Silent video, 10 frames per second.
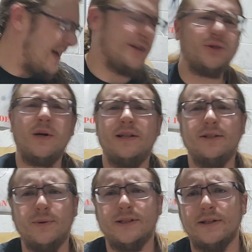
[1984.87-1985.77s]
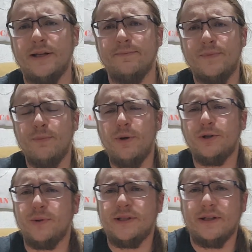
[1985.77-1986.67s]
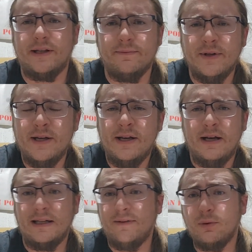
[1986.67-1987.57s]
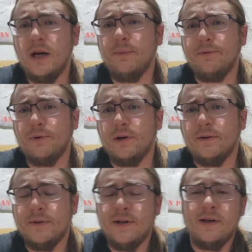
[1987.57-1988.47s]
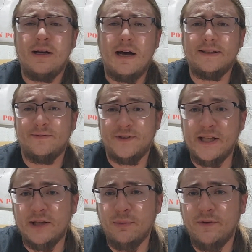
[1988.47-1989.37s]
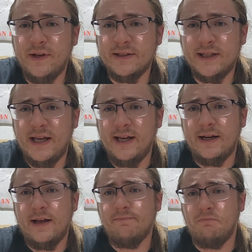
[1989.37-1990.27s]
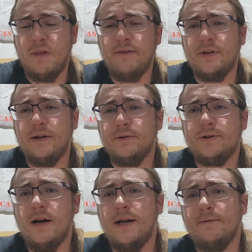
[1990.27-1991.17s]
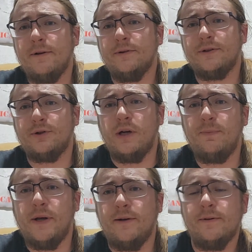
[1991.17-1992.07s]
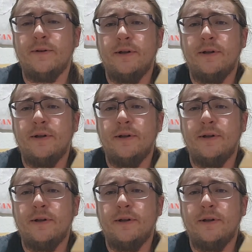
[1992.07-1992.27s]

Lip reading: I just read this recently. The most recently. I never read it before. I've seen the movie as a kid. I loved it. It was great. It was creepy.